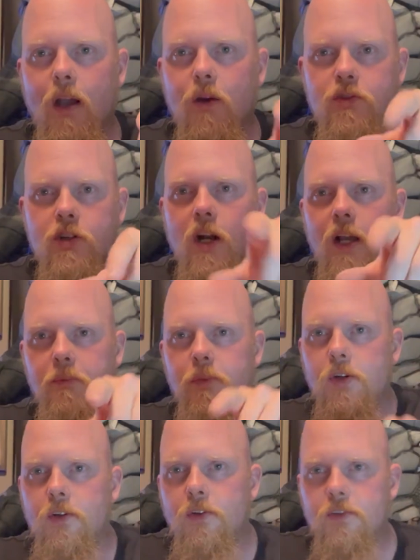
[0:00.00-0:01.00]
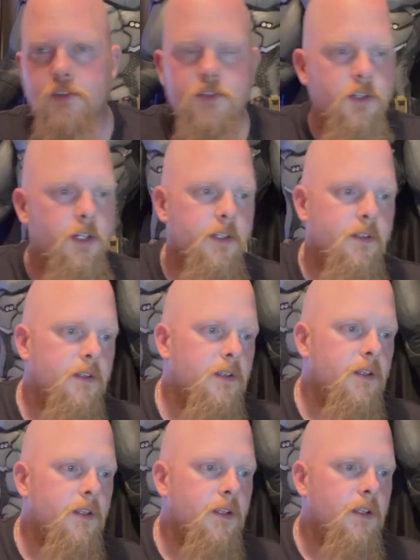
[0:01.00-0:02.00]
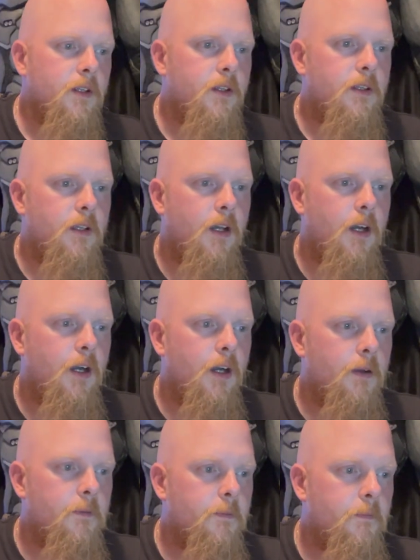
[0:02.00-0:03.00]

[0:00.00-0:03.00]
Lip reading: try and put it on the screen. Right